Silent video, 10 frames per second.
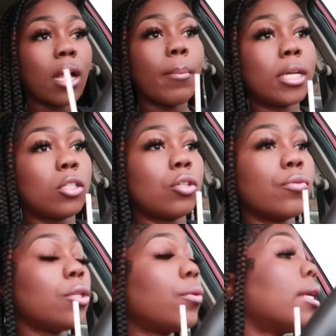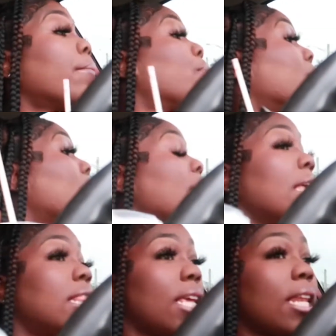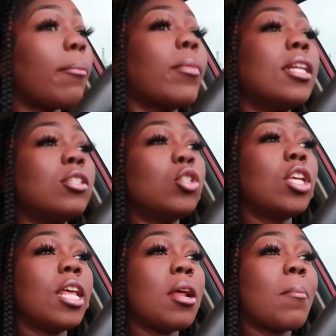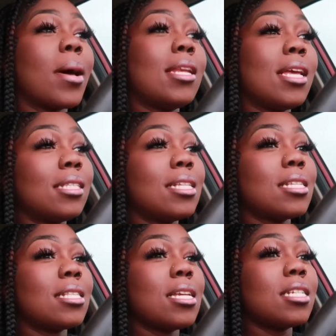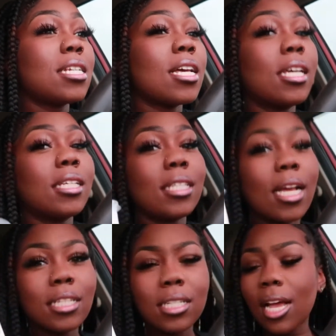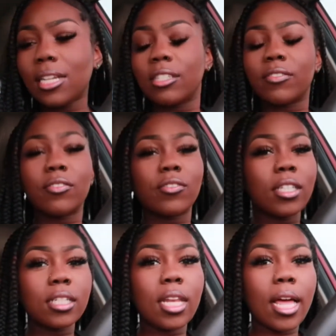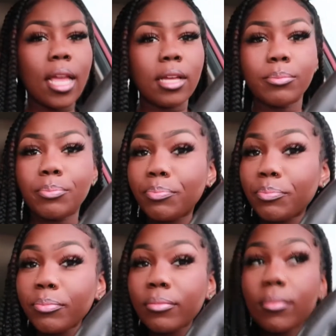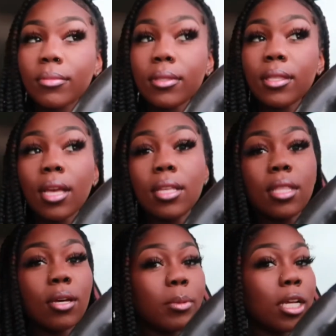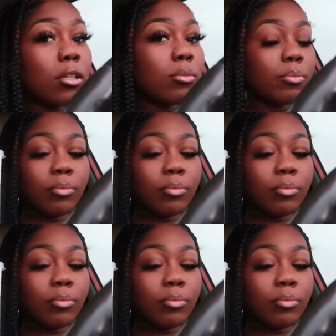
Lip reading: stop by the store real quick. And then I'm gonna hit up my next destination because I just got this for free. Like, thumbnail.